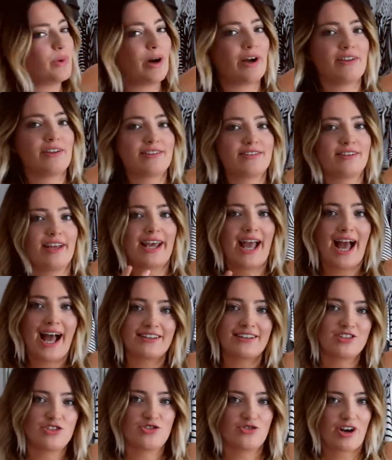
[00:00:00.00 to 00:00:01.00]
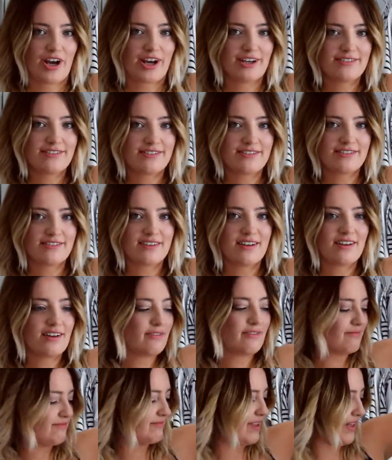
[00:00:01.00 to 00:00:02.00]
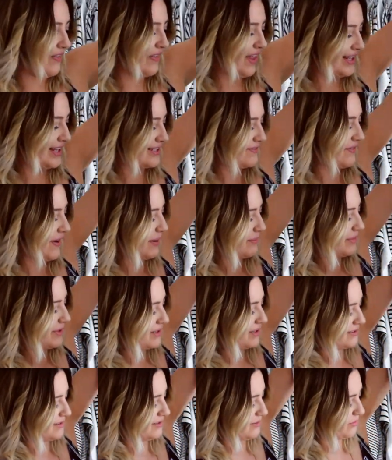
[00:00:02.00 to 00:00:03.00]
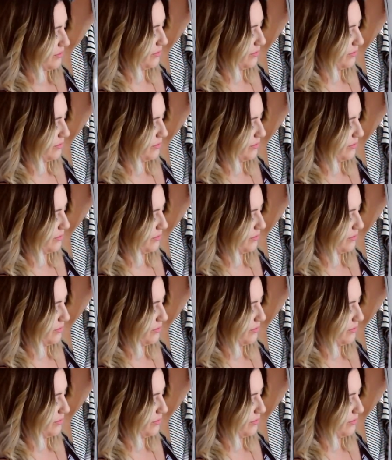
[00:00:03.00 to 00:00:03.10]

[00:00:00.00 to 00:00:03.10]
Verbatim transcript: wear this like as a dress, and that's fine because